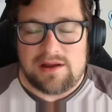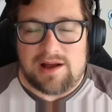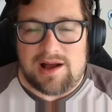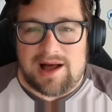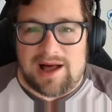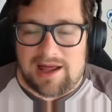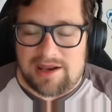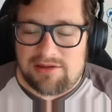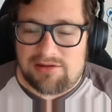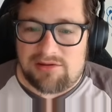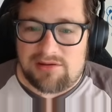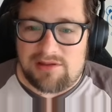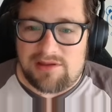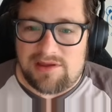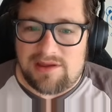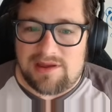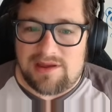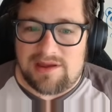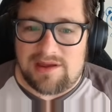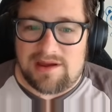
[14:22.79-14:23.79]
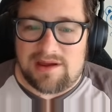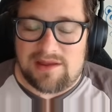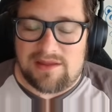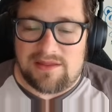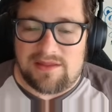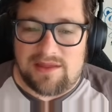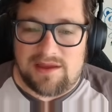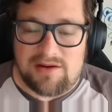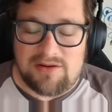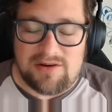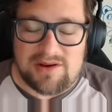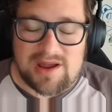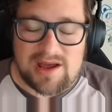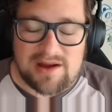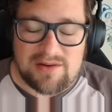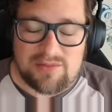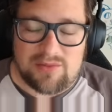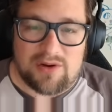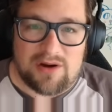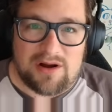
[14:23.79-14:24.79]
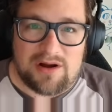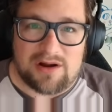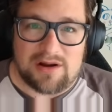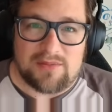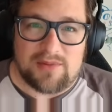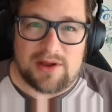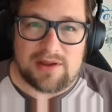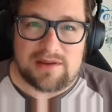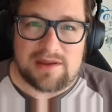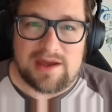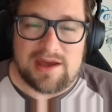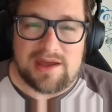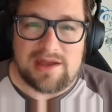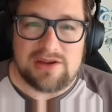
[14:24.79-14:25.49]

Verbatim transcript: Honestly, they are not wrong about that.